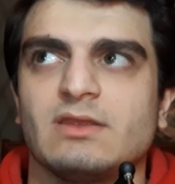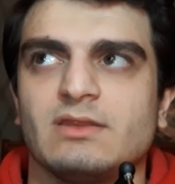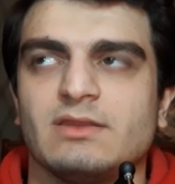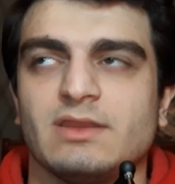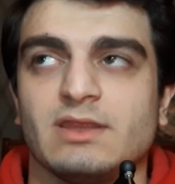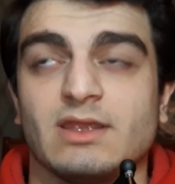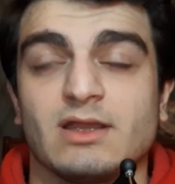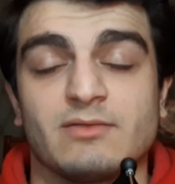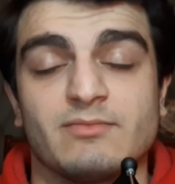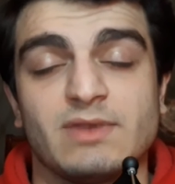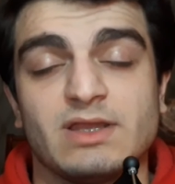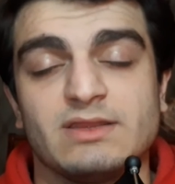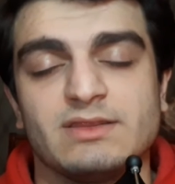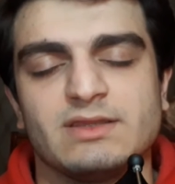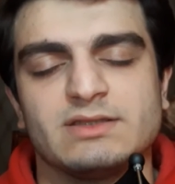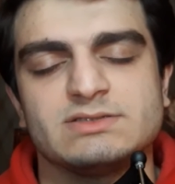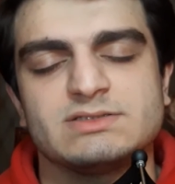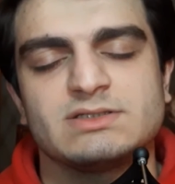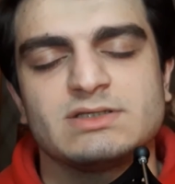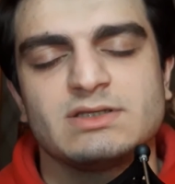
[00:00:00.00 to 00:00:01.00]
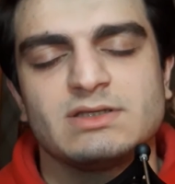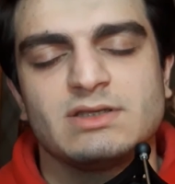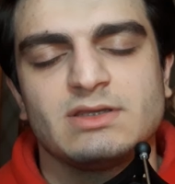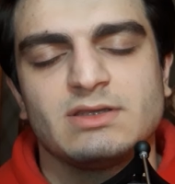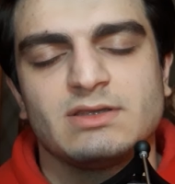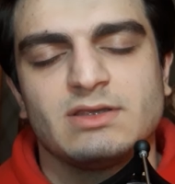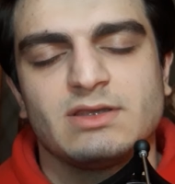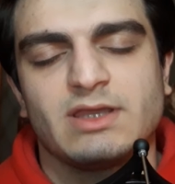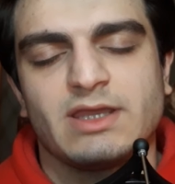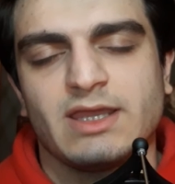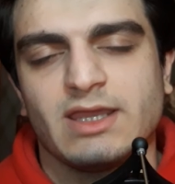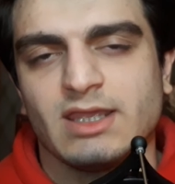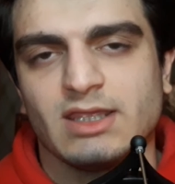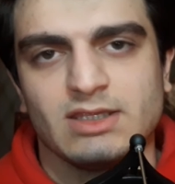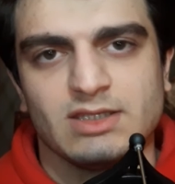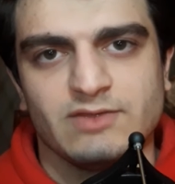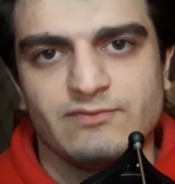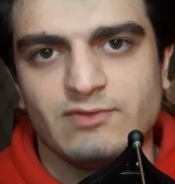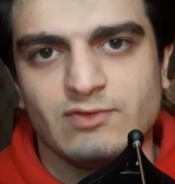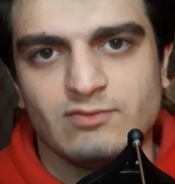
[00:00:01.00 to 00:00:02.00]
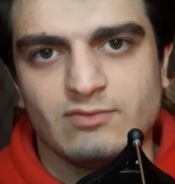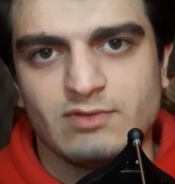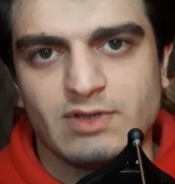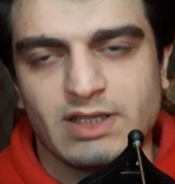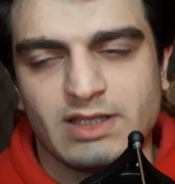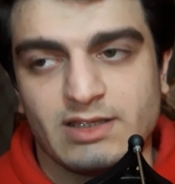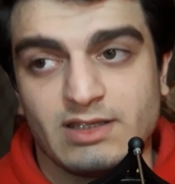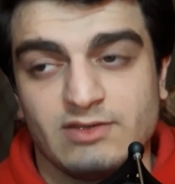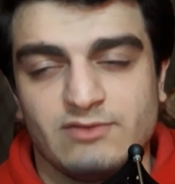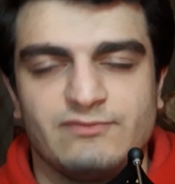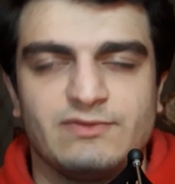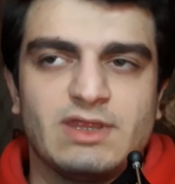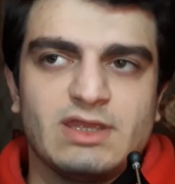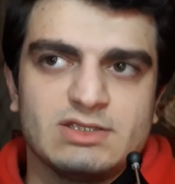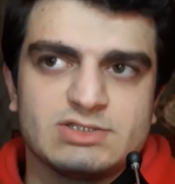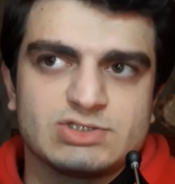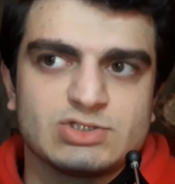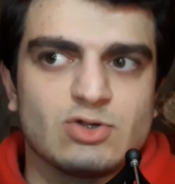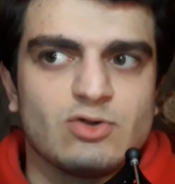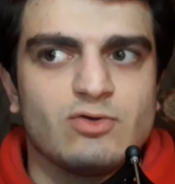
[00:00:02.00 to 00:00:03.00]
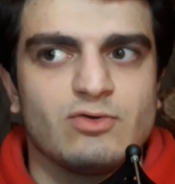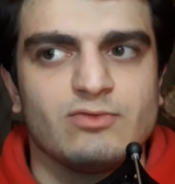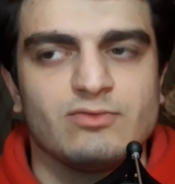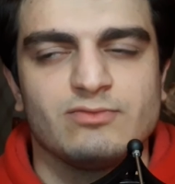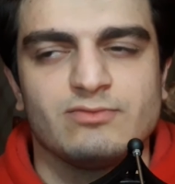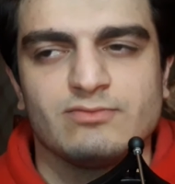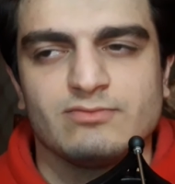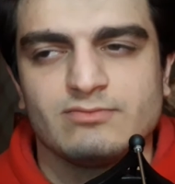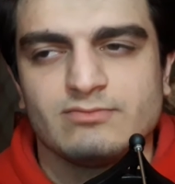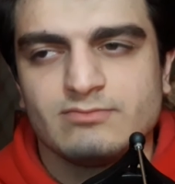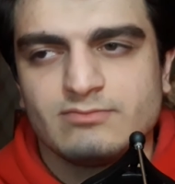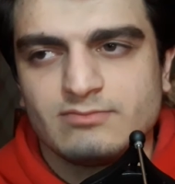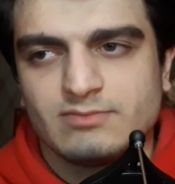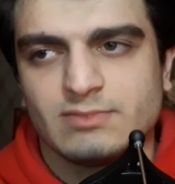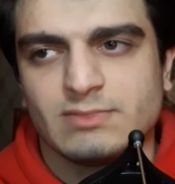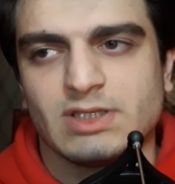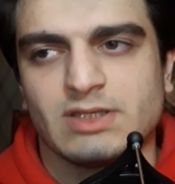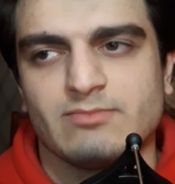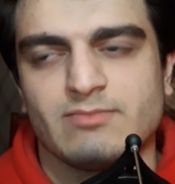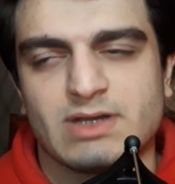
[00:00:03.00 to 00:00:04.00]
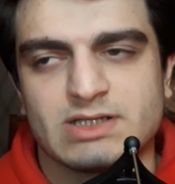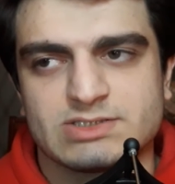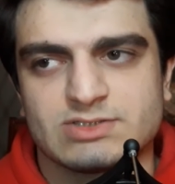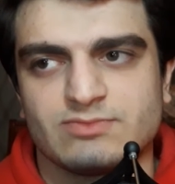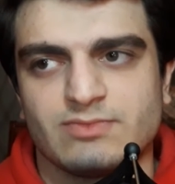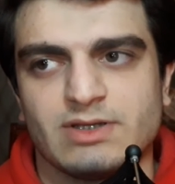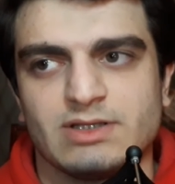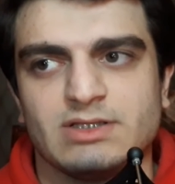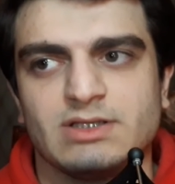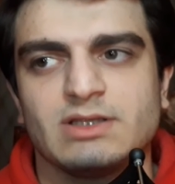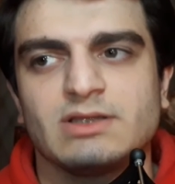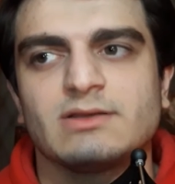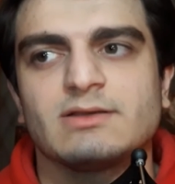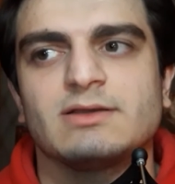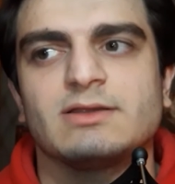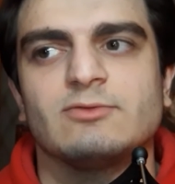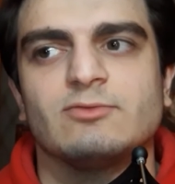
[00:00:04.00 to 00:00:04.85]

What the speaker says: the young men, that hey, if they saw him masturbating,